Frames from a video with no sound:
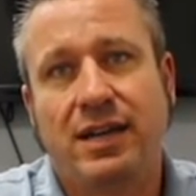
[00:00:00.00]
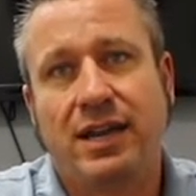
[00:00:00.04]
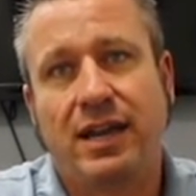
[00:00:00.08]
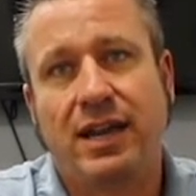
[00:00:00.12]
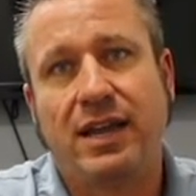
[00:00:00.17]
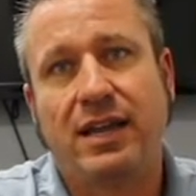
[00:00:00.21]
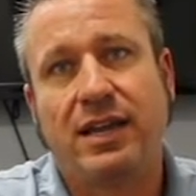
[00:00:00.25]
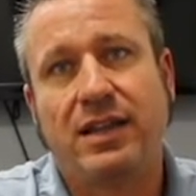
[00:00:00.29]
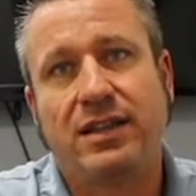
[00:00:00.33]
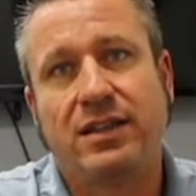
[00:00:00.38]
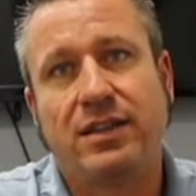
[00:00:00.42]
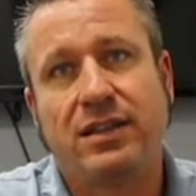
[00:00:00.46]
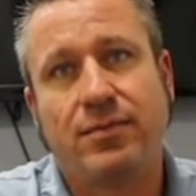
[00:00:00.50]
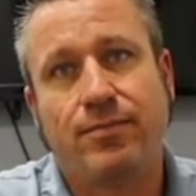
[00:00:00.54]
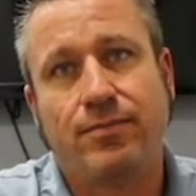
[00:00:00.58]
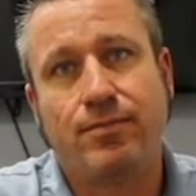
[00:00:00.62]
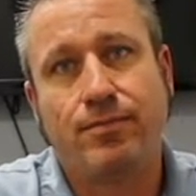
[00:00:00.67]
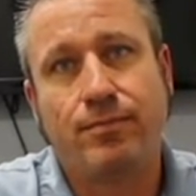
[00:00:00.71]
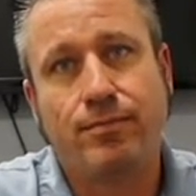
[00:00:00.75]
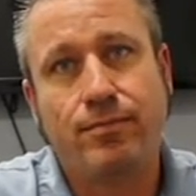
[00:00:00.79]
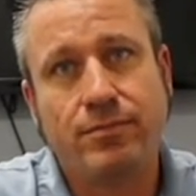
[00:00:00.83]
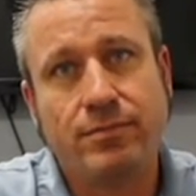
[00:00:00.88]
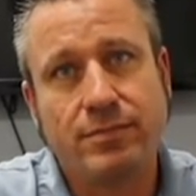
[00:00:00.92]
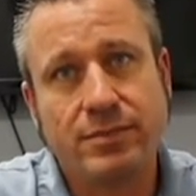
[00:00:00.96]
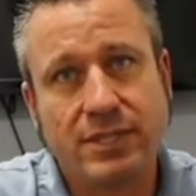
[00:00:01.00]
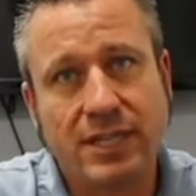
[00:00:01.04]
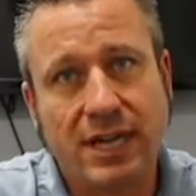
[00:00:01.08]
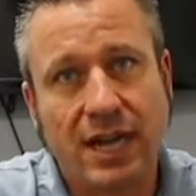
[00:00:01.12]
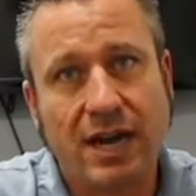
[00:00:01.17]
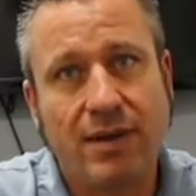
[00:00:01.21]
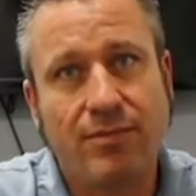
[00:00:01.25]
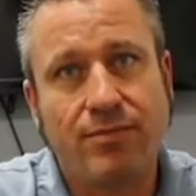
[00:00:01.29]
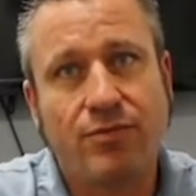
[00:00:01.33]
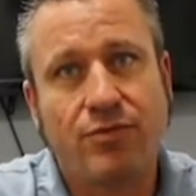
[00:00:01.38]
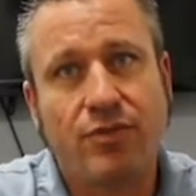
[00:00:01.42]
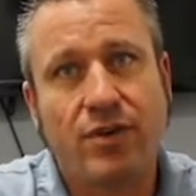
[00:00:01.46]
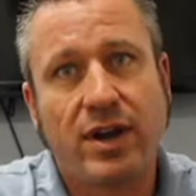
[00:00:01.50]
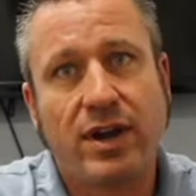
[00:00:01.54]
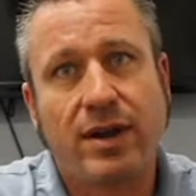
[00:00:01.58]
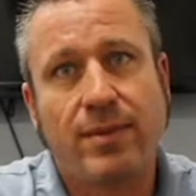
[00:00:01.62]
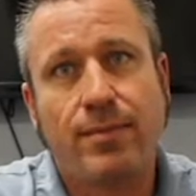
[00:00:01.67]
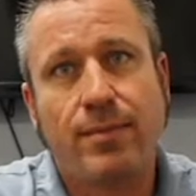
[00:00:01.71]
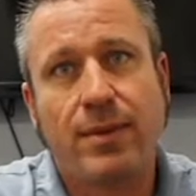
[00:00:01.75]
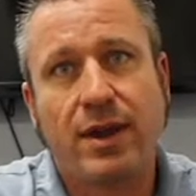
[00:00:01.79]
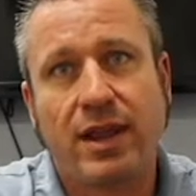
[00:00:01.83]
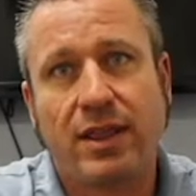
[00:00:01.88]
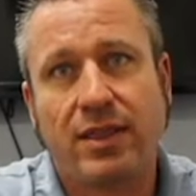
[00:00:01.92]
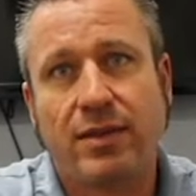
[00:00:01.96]
in the time
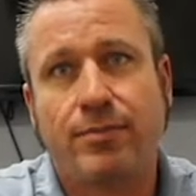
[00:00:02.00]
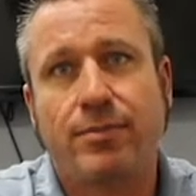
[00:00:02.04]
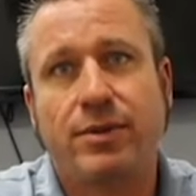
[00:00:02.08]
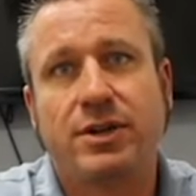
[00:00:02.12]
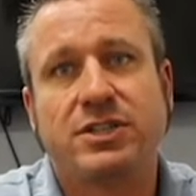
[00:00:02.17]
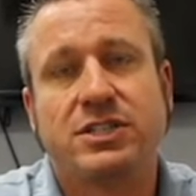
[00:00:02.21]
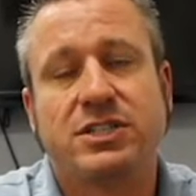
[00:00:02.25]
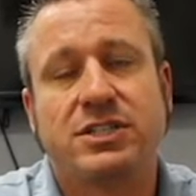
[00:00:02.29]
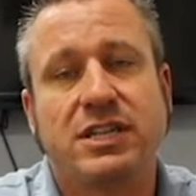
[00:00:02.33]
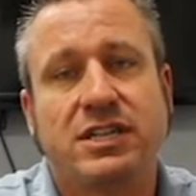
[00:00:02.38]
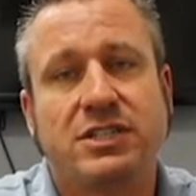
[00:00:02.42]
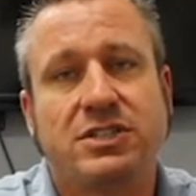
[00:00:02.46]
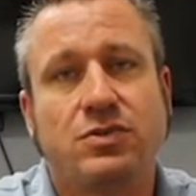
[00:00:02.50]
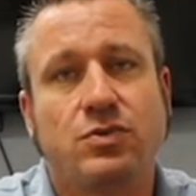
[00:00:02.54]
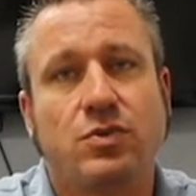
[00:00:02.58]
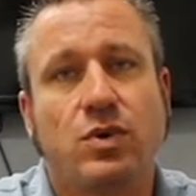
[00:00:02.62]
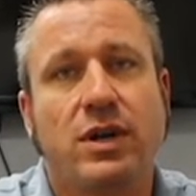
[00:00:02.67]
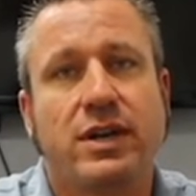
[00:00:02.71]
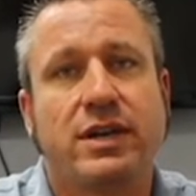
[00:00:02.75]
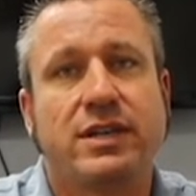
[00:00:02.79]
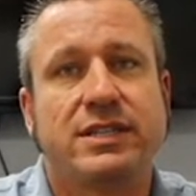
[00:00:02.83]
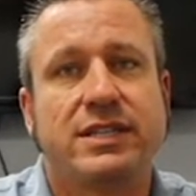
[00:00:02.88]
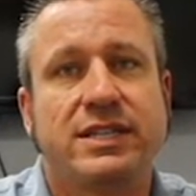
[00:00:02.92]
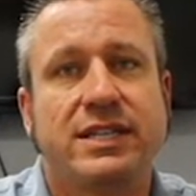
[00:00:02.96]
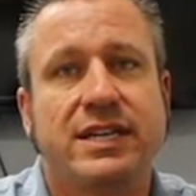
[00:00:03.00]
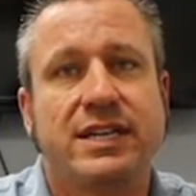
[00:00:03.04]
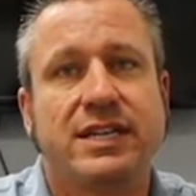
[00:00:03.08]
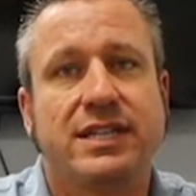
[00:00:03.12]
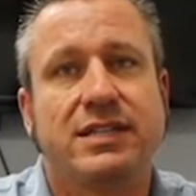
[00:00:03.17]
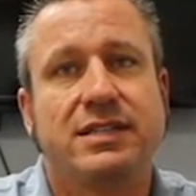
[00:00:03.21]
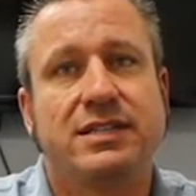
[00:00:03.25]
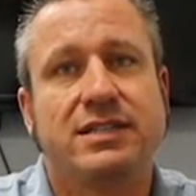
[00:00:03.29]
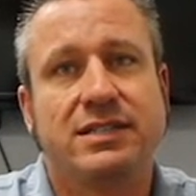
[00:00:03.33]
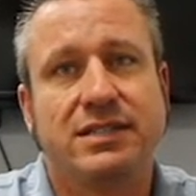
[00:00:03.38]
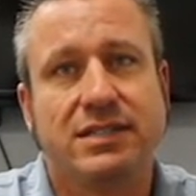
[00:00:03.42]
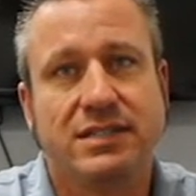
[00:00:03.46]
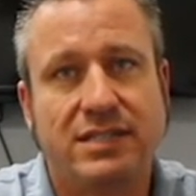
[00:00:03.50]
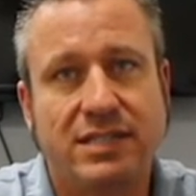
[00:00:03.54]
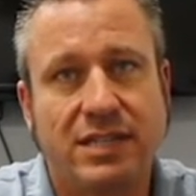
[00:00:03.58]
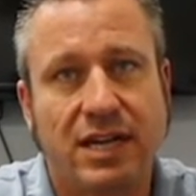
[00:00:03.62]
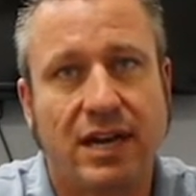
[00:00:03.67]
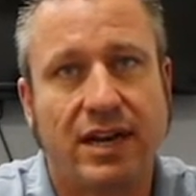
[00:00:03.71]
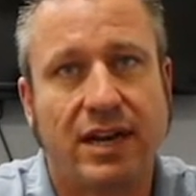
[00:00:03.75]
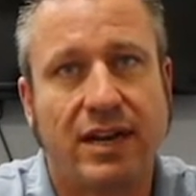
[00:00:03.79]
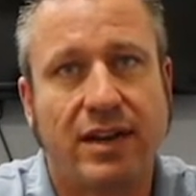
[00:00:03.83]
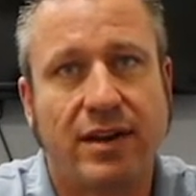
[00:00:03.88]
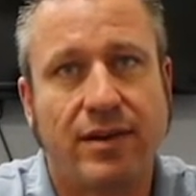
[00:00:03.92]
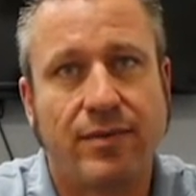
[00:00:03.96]
frame and the budget that you want it to get
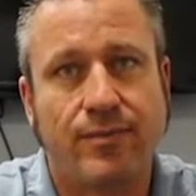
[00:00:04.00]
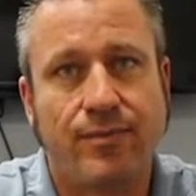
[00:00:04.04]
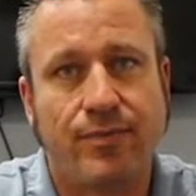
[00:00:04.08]
done in.